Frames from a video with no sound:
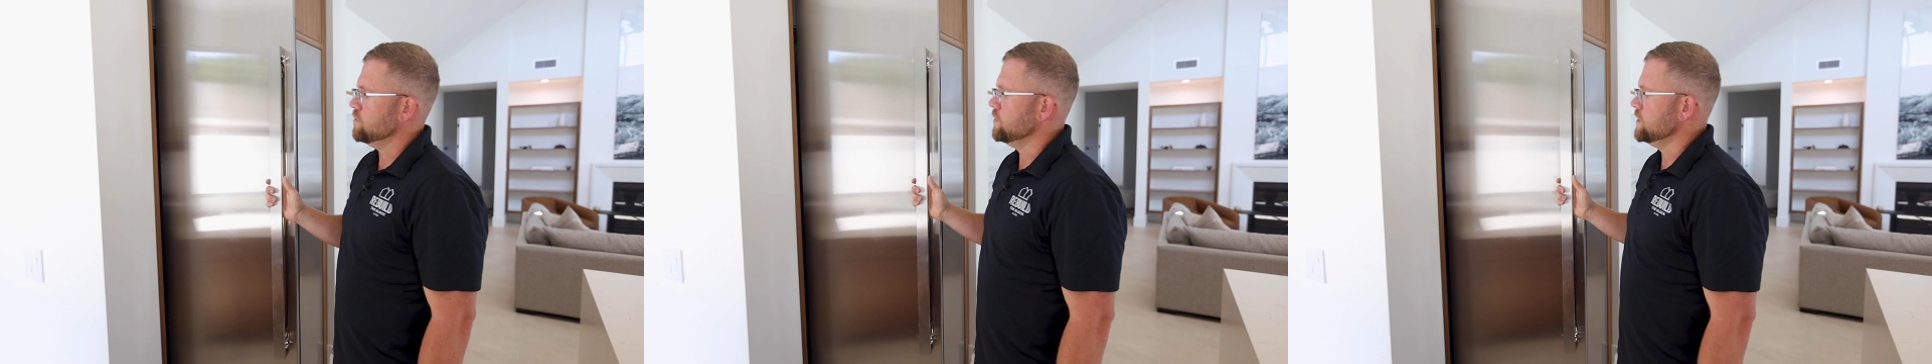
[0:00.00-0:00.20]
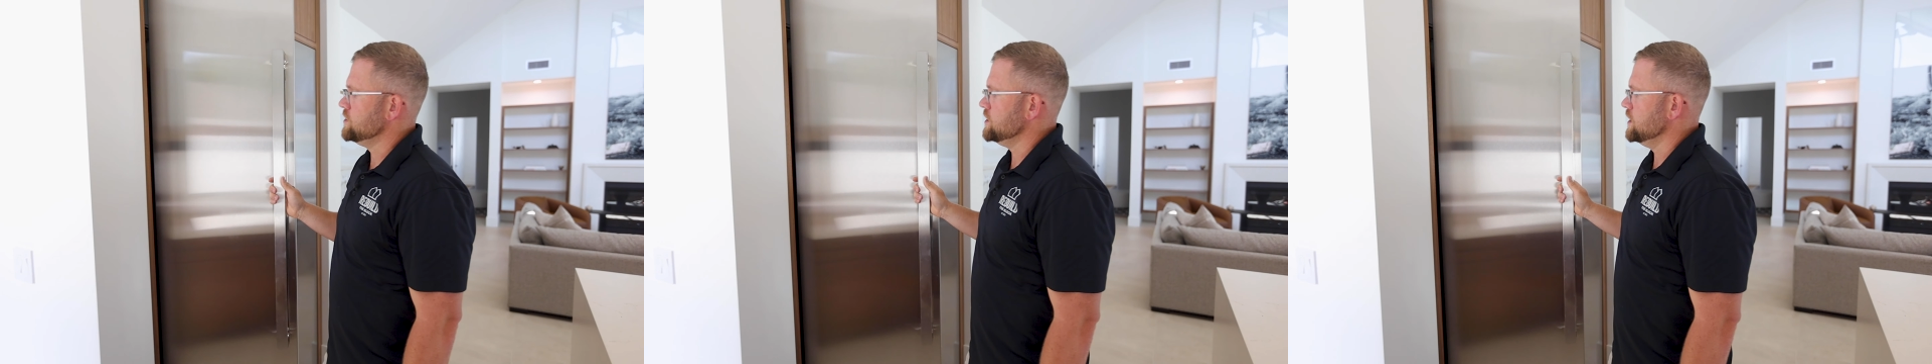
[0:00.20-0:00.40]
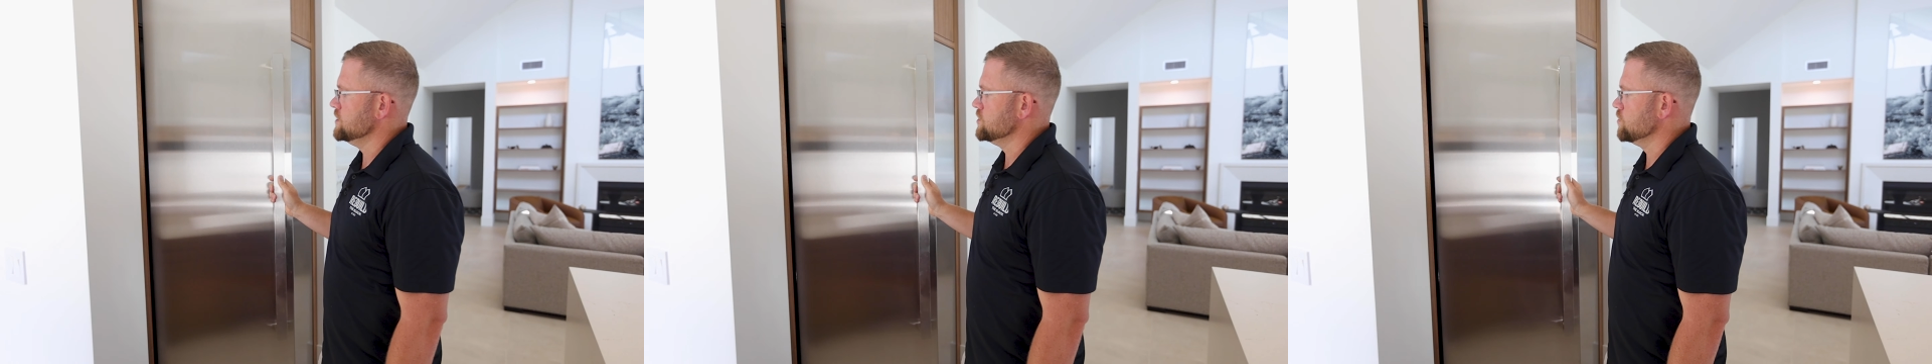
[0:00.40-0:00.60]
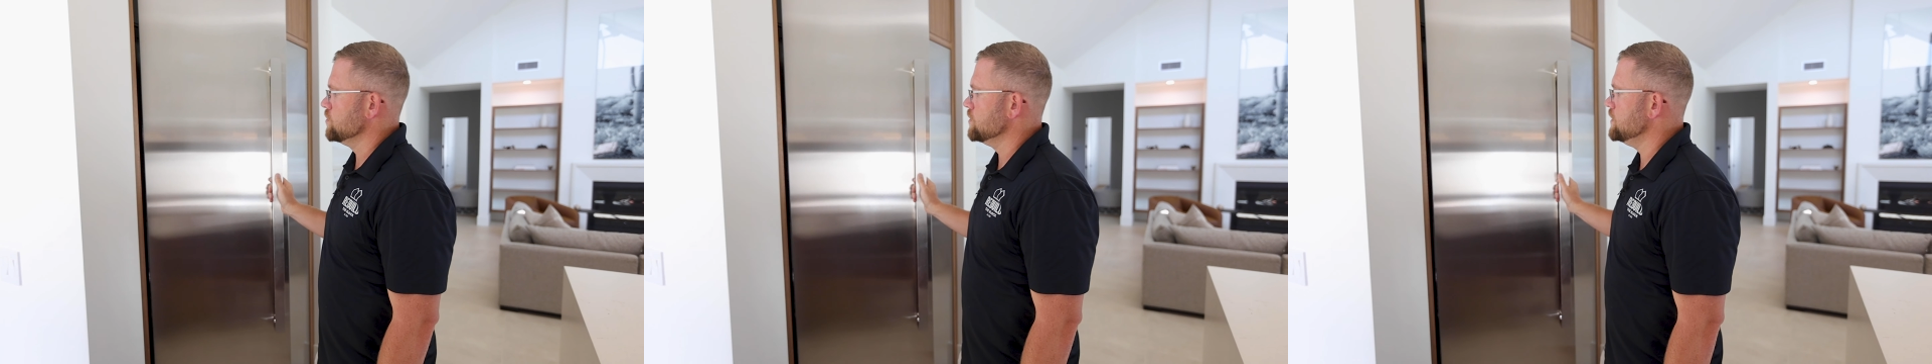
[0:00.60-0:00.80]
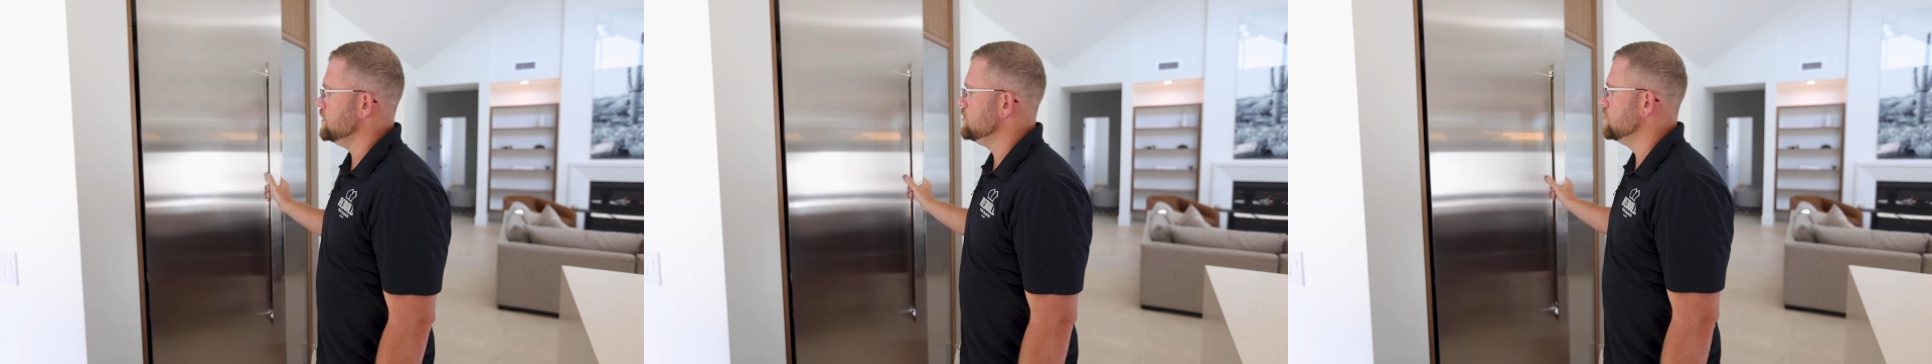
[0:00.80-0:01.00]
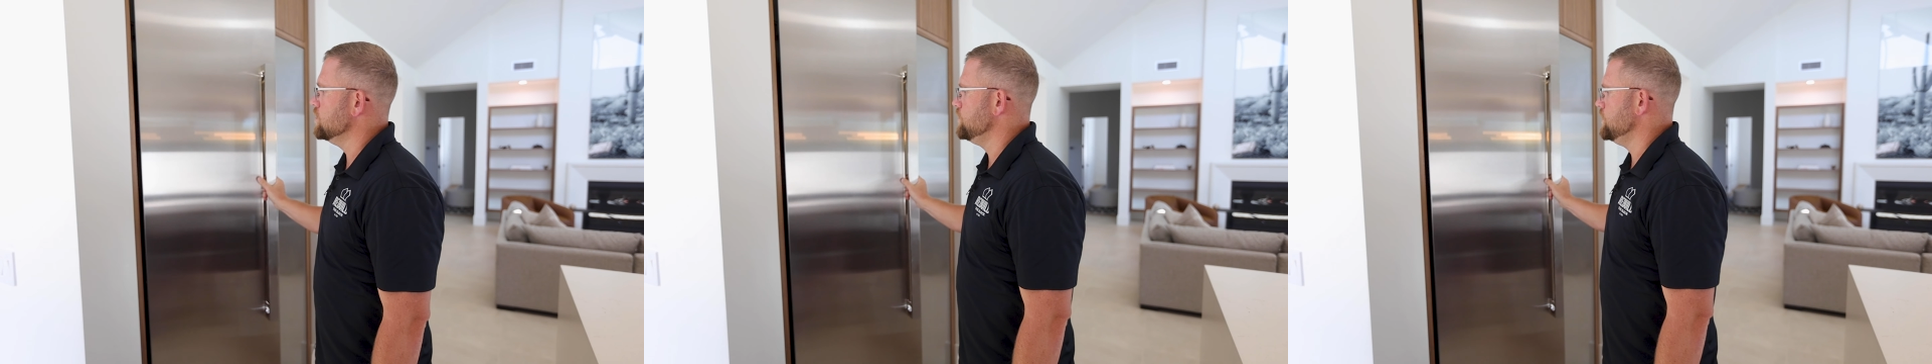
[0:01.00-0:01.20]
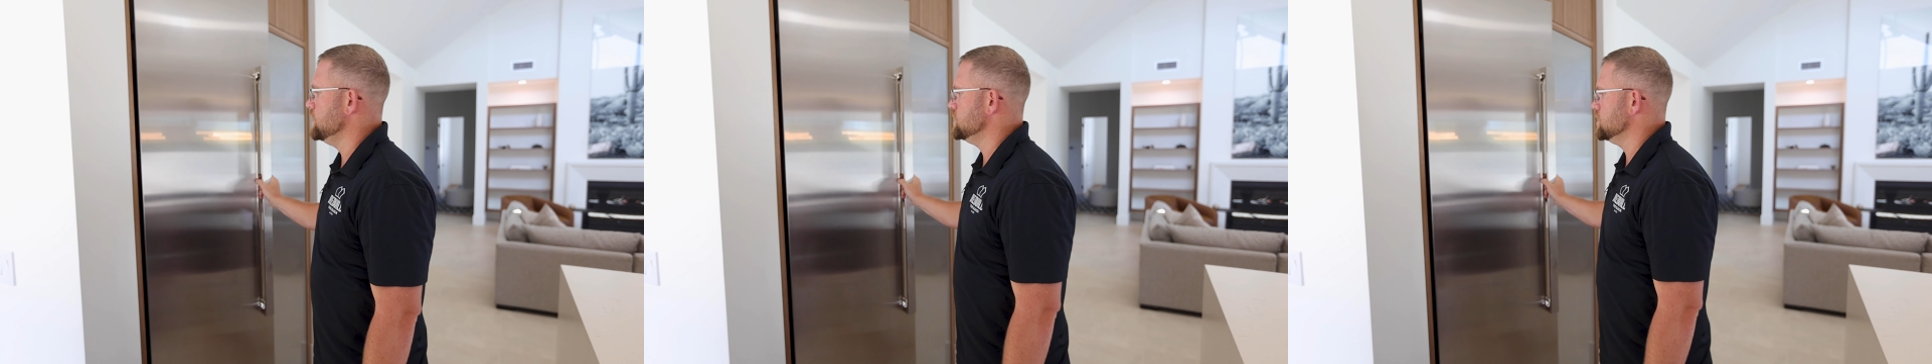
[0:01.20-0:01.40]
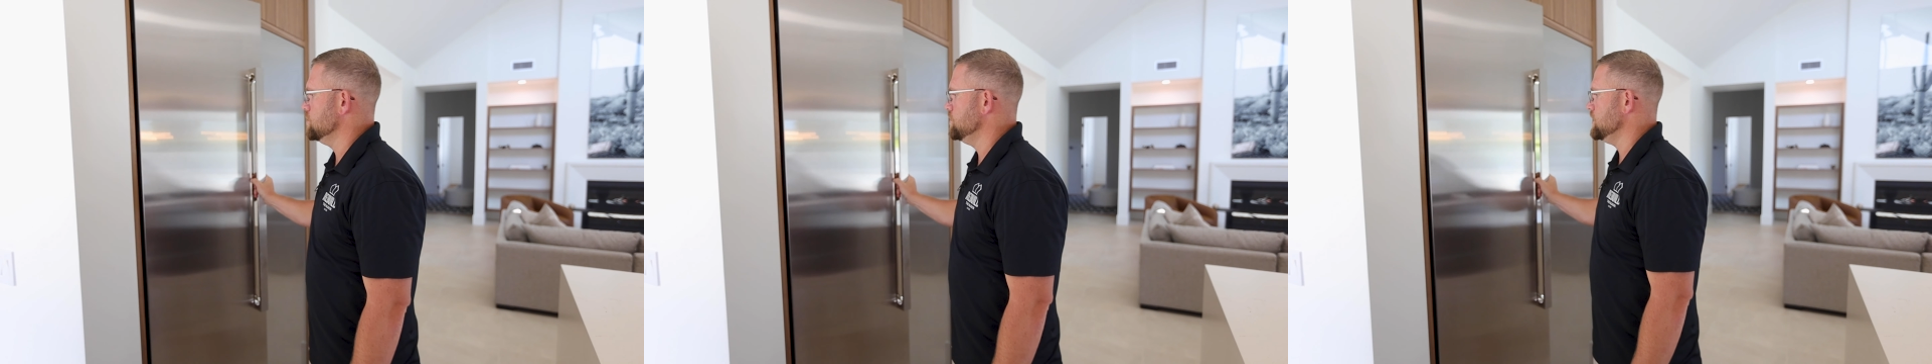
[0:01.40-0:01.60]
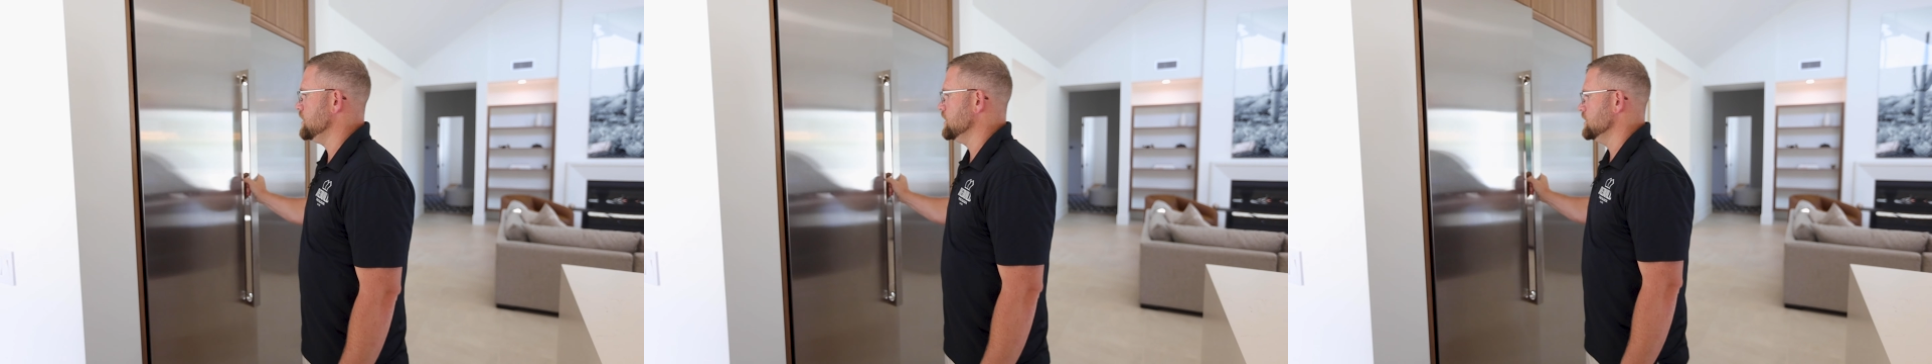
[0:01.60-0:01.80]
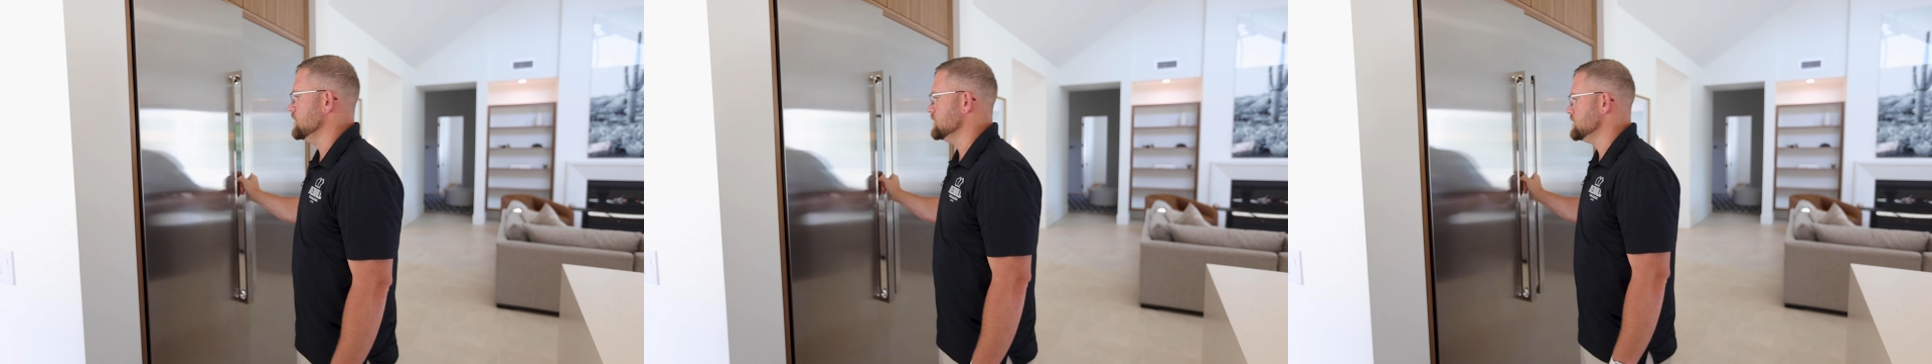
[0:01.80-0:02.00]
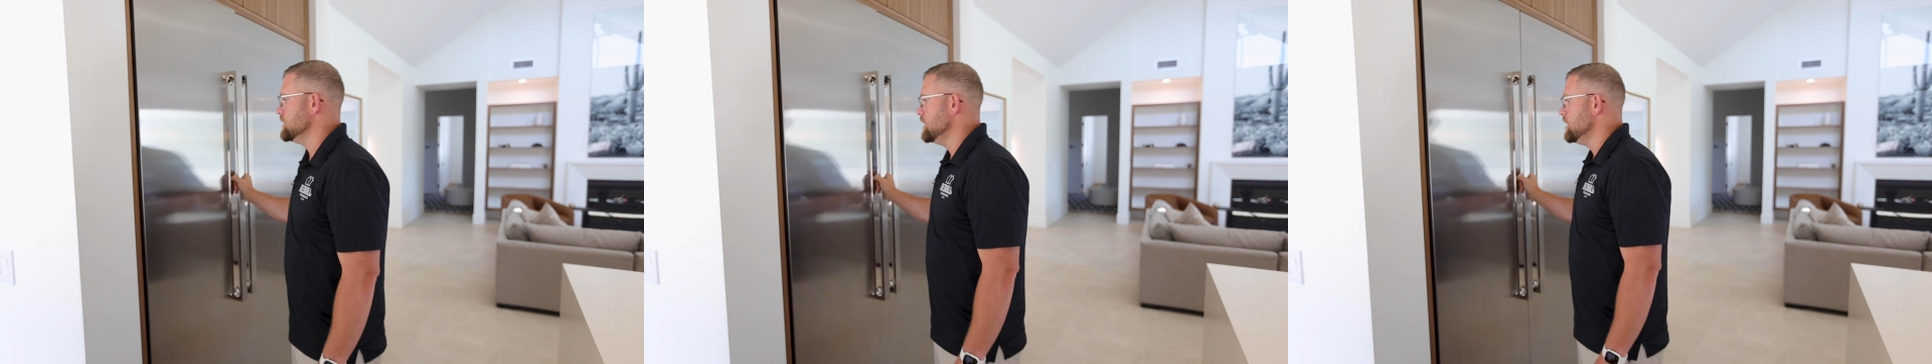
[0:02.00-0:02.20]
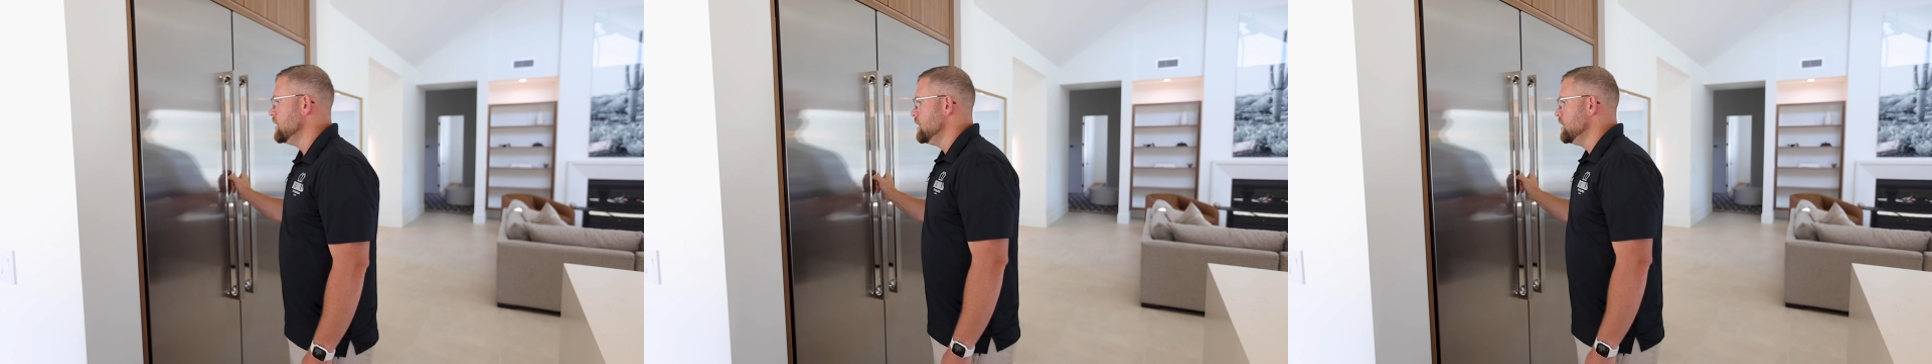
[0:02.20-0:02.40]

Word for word: which is a really cool feature because